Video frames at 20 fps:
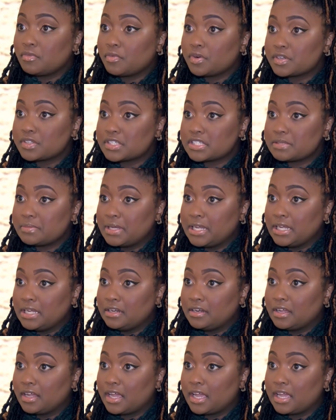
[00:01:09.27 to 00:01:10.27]
what does this
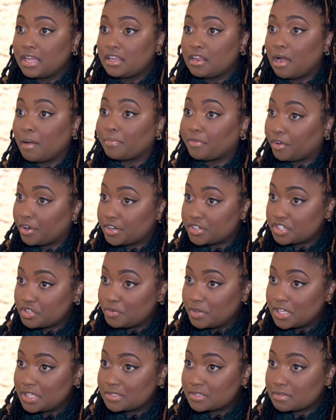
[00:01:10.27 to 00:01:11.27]
mean? Yeah, I'm
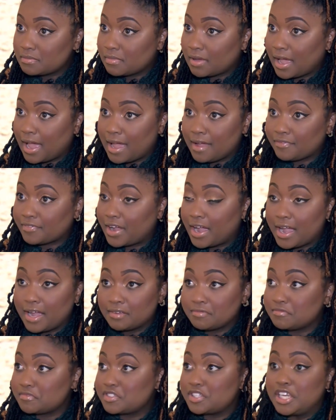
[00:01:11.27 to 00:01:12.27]
32 weeks. I've
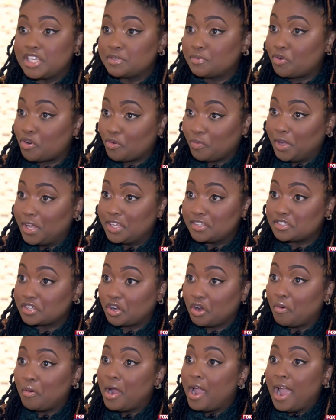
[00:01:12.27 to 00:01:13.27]
got 6 more weeks
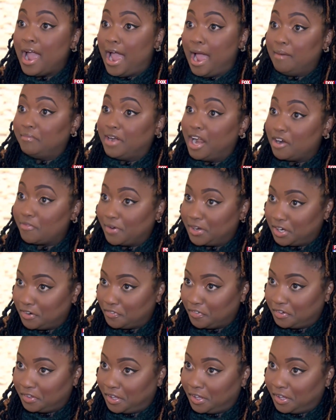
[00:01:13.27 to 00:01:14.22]
to go. I'm not ready for